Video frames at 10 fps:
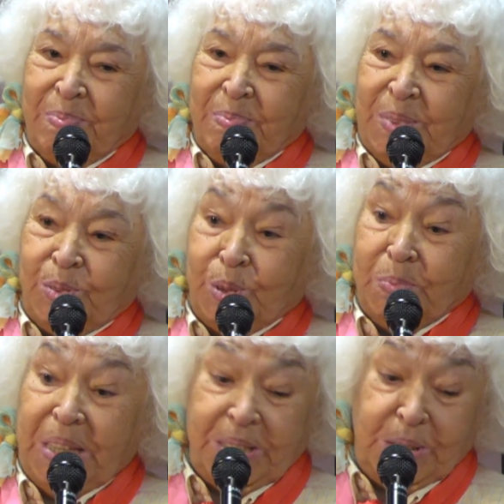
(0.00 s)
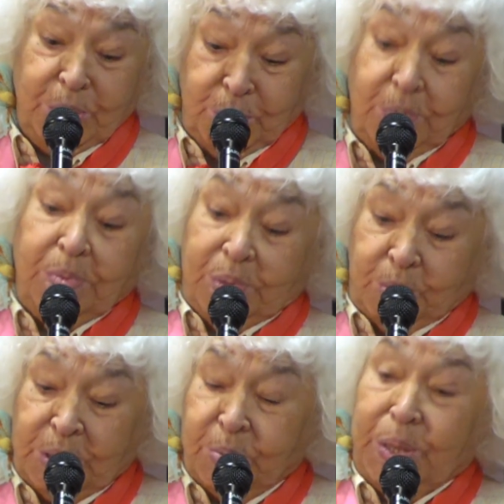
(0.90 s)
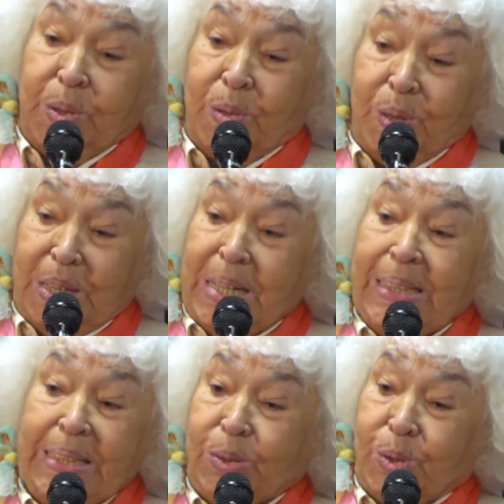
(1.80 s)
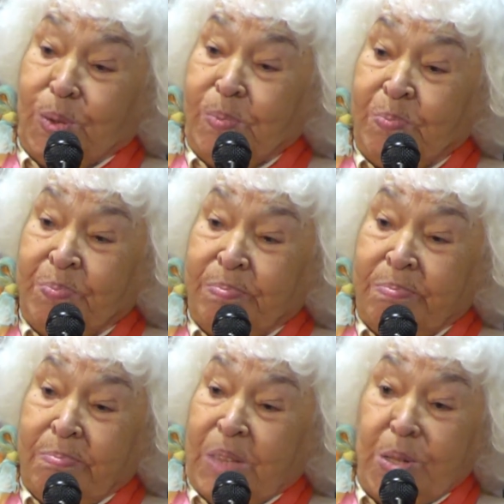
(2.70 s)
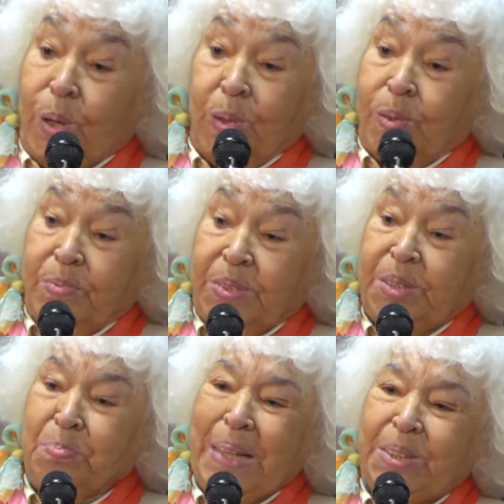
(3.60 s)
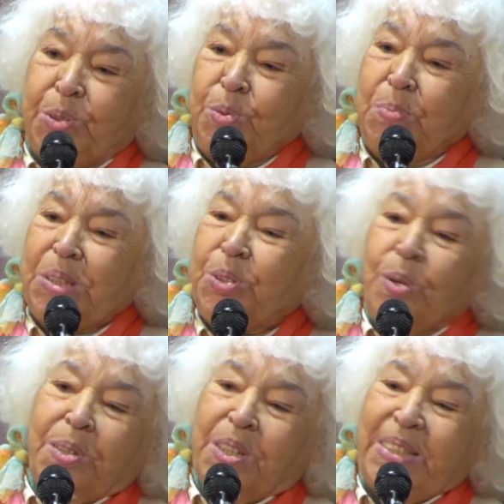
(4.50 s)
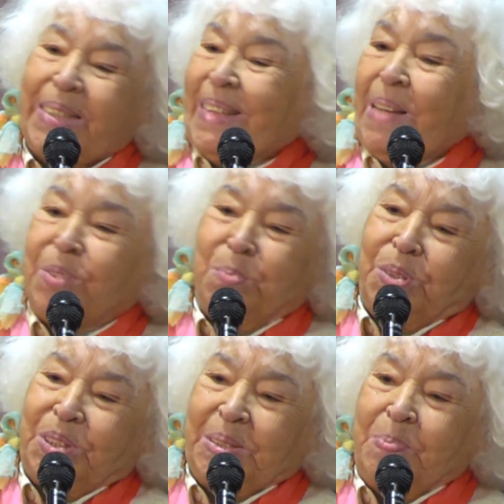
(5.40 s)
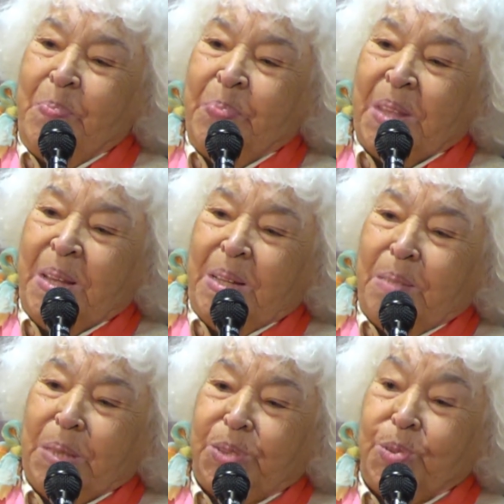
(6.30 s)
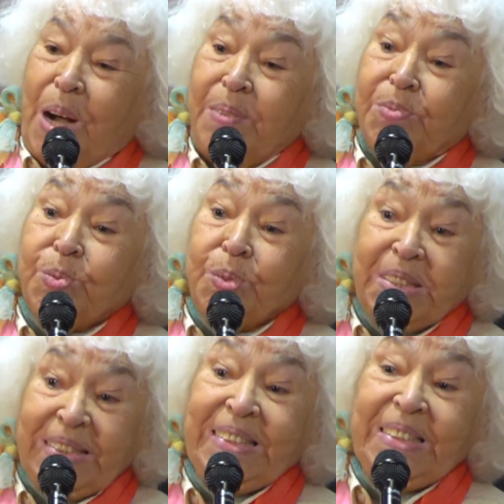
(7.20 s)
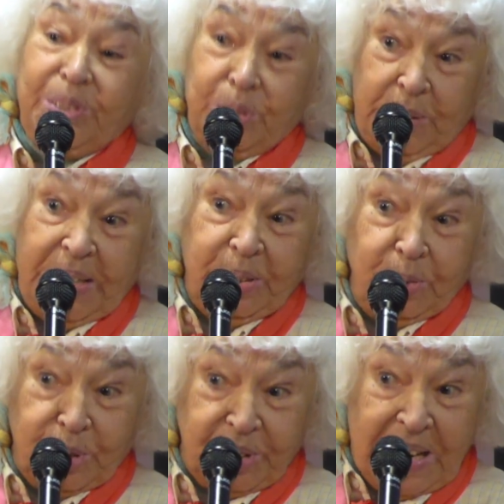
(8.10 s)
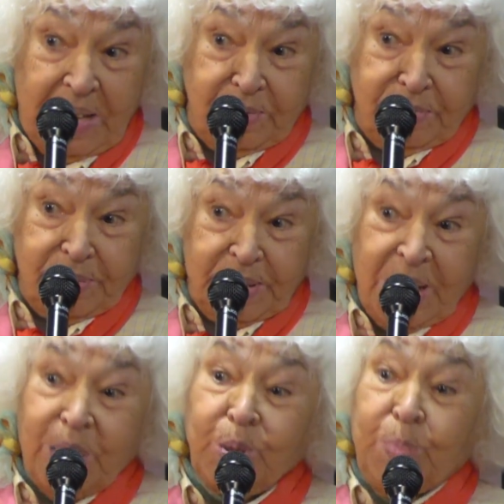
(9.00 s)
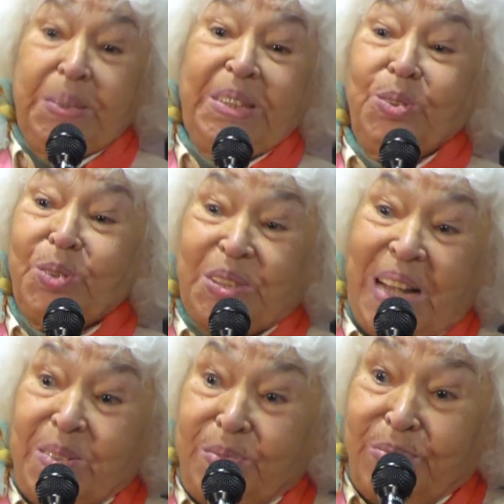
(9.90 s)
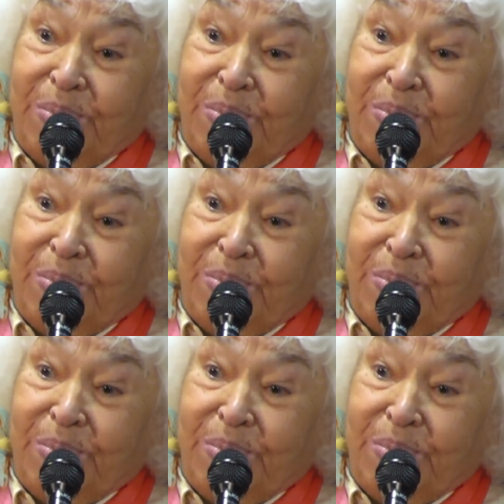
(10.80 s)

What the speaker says: to make you what we call hero. No, it makes you mediocre like everybody. But you have to re-educate yourself to be yourself.